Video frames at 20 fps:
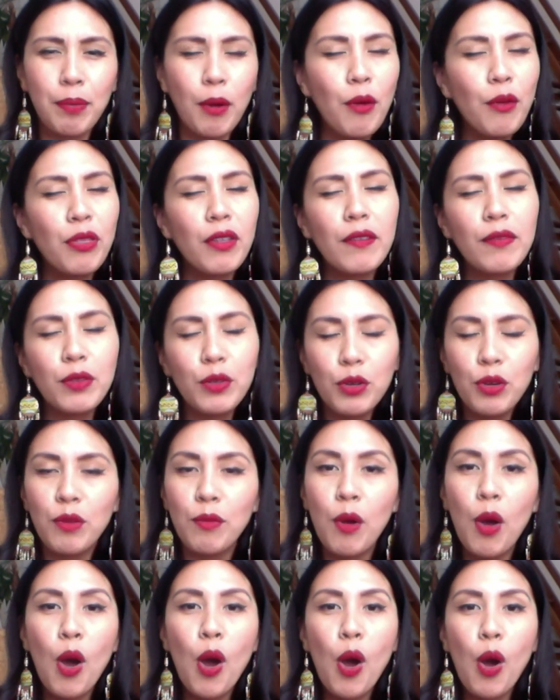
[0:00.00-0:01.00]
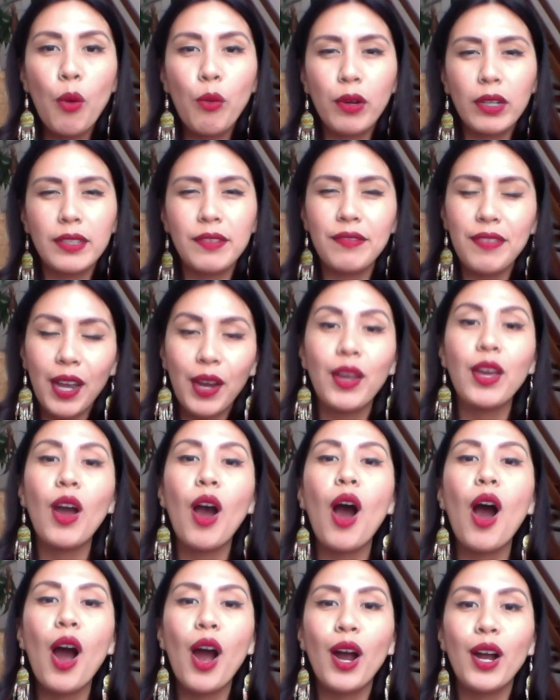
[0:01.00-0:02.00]
both of whom worked very
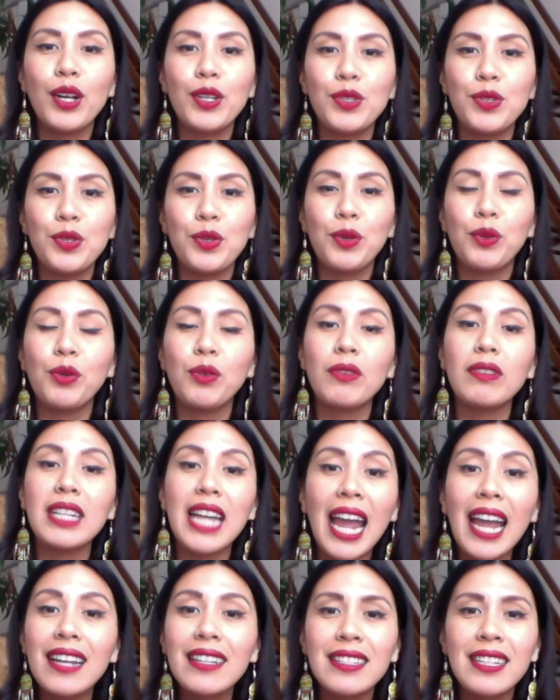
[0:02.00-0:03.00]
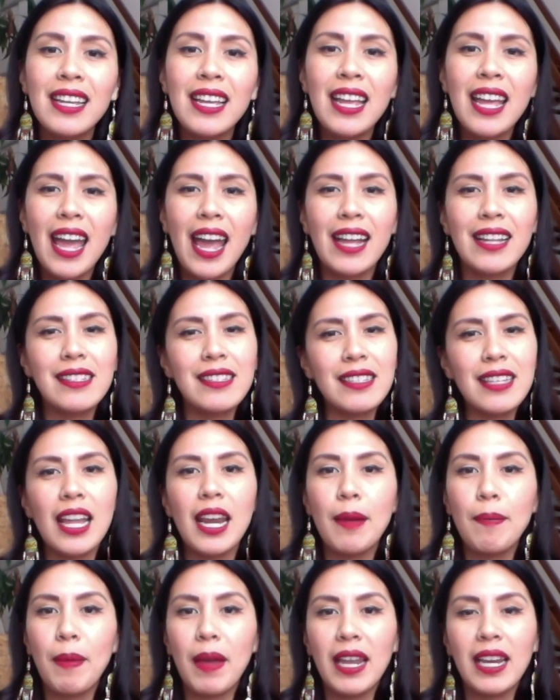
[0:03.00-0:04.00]
hard to create and
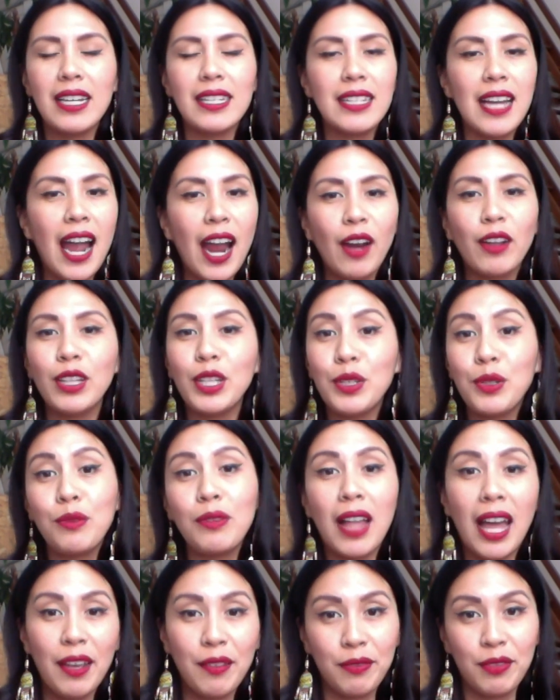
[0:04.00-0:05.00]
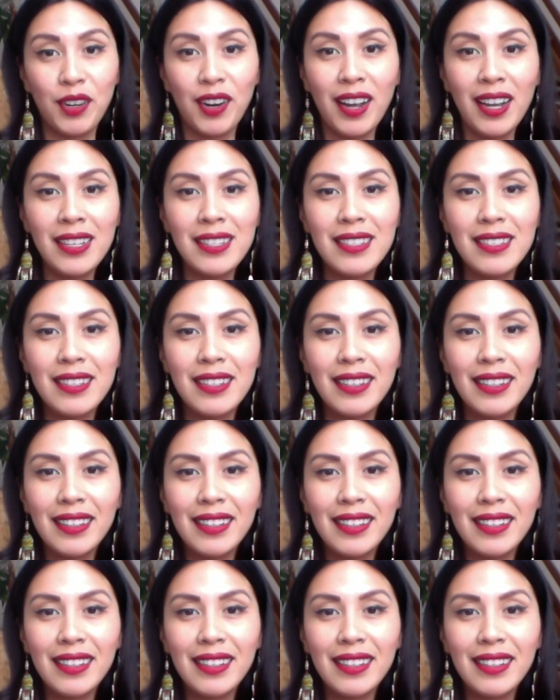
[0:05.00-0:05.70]
set up an entirely new life for us.